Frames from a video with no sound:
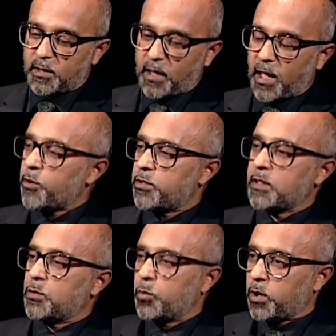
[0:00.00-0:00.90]
how
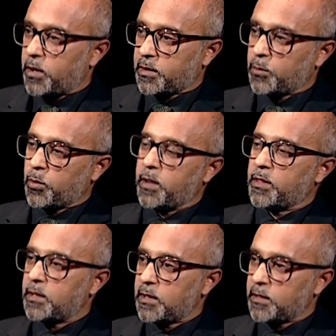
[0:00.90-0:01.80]
things worked and why
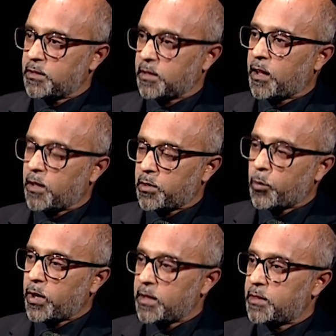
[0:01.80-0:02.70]
things are the
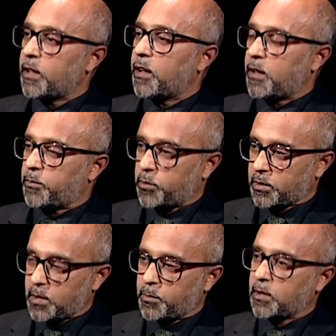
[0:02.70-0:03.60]
way they are, for
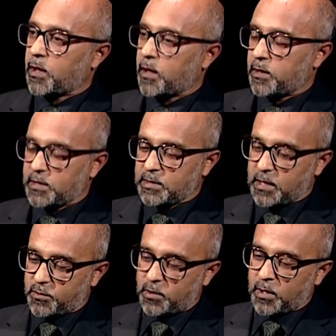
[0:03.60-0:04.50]
example, cars,
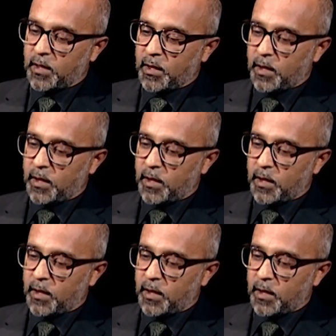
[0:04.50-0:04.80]
etc.